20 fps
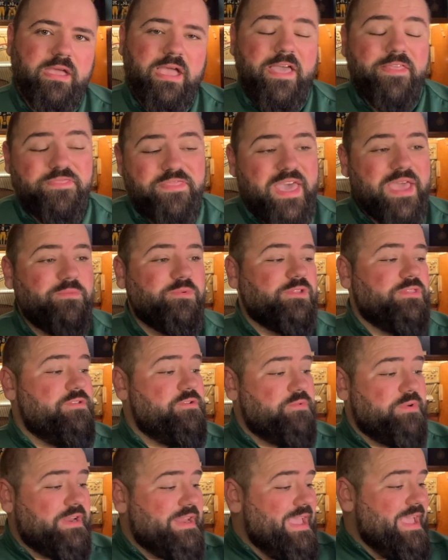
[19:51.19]
And then we're
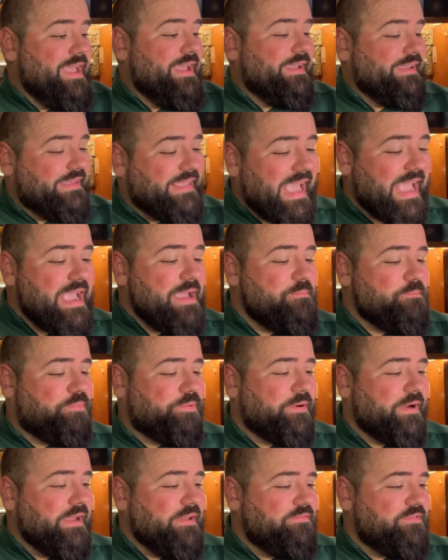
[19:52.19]
doing game
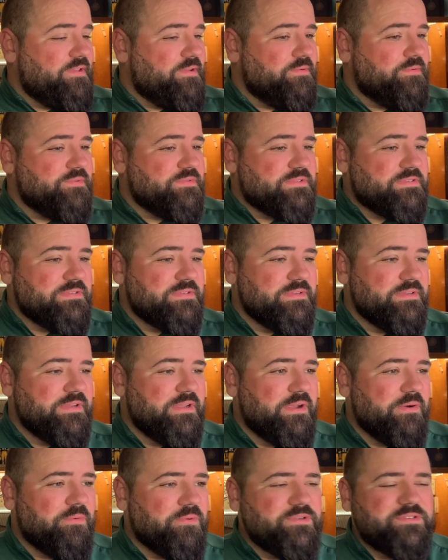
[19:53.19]
previews.
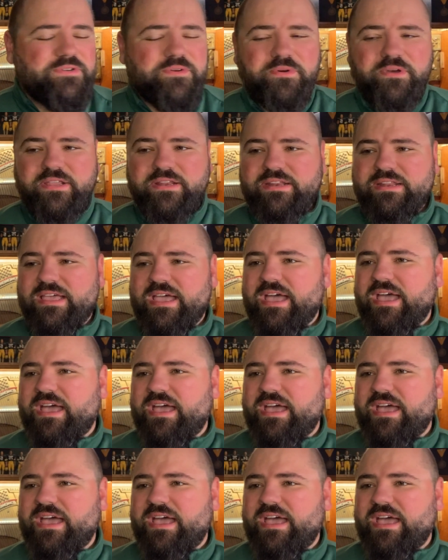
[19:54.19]
We're doing